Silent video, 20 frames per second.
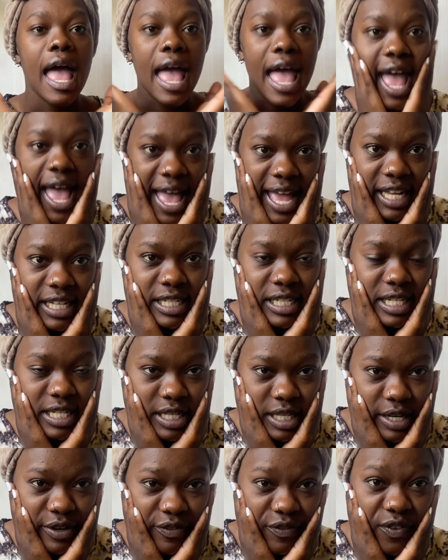and
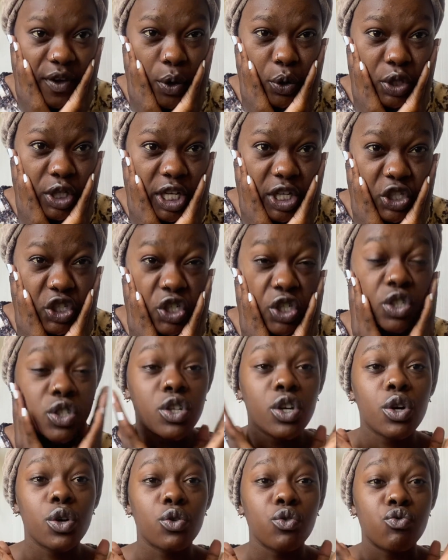
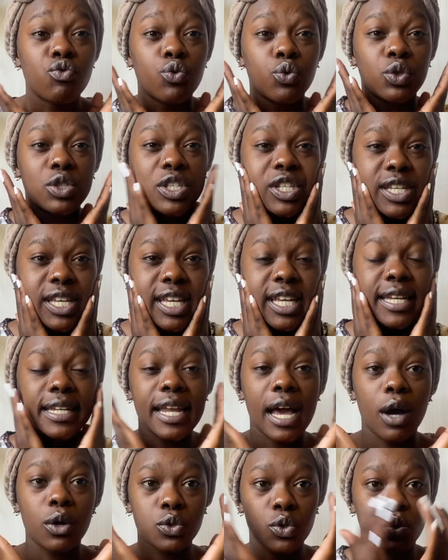foundation routine,
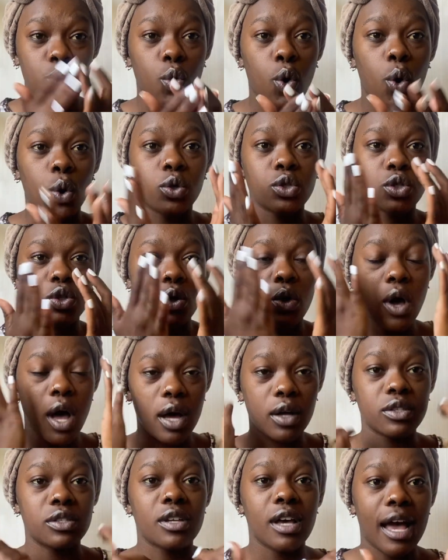how to contour,
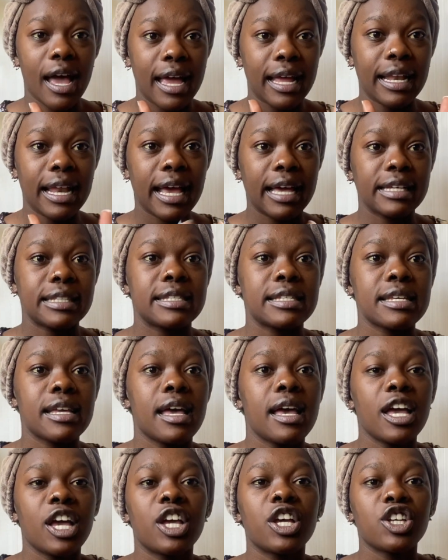how to highlight,
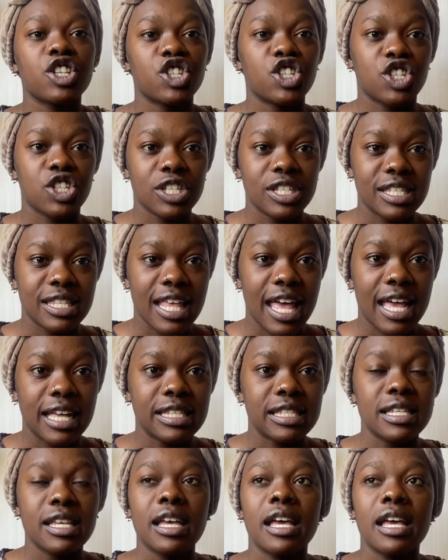just that.